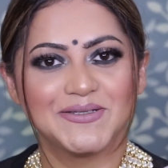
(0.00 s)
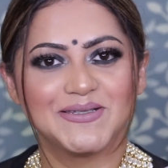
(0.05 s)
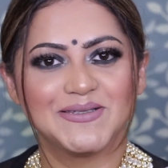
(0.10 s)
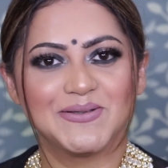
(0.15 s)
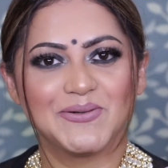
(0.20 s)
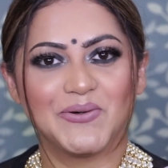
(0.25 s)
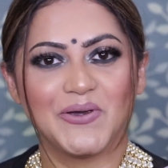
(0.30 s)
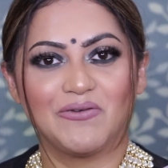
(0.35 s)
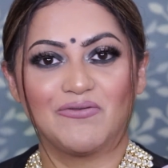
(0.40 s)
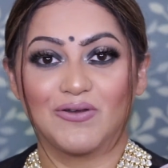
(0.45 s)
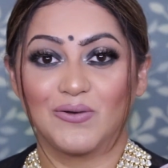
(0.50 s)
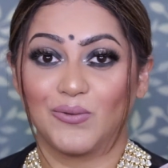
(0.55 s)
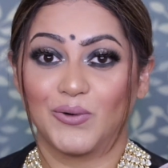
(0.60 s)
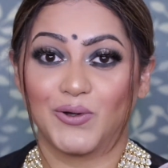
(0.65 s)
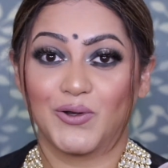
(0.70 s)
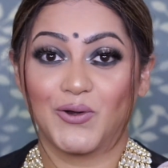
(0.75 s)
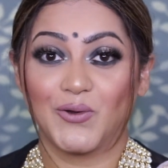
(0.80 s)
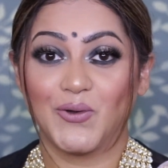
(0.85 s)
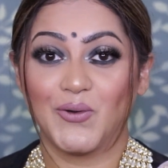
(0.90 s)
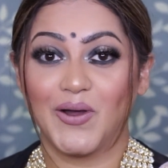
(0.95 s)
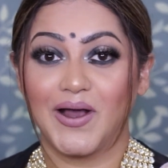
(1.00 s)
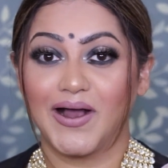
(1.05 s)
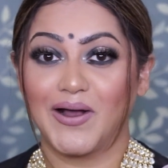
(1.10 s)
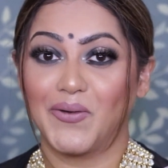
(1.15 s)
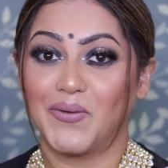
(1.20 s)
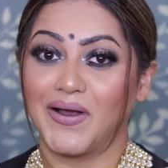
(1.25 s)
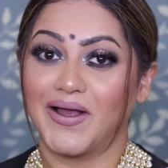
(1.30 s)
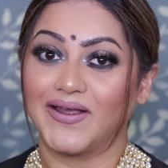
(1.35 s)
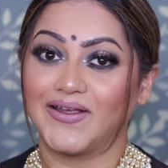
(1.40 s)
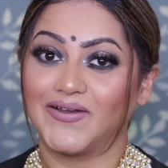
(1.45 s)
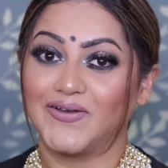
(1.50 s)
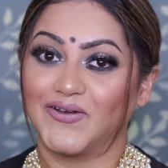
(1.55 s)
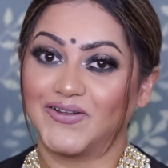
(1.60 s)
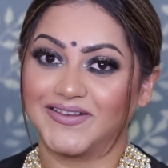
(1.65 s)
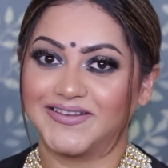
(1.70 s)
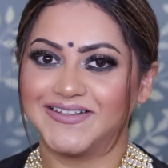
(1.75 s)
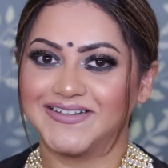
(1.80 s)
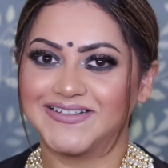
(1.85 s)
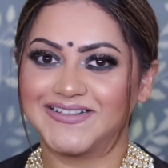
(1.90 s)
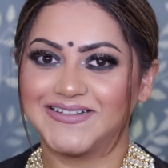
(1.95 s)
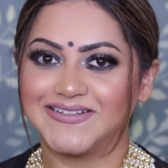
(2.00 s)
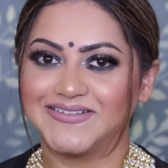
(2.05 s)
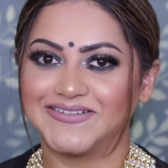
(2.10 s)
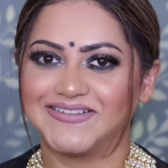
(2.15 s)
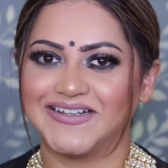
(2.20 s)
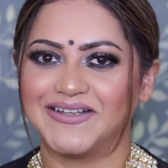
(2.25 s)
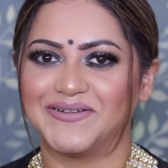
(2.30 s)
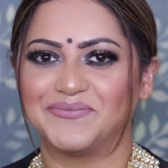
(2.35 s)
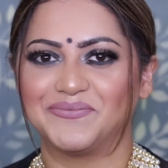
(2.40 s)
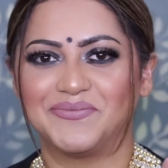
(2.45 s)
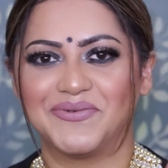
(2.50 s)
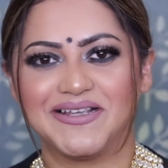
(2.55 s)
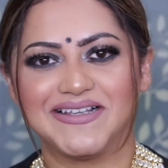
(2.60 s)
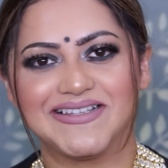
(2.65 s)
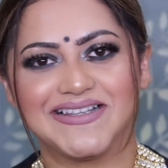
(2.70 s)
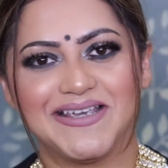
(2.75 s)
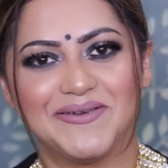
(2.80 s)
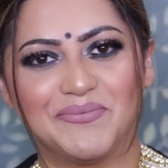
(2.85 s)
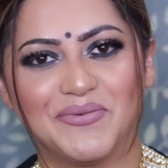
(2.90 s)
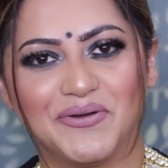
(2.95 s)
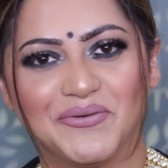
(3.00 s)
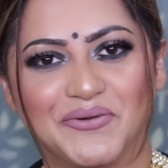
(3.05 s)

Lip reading: So if you want to know how I got this look, then please keep on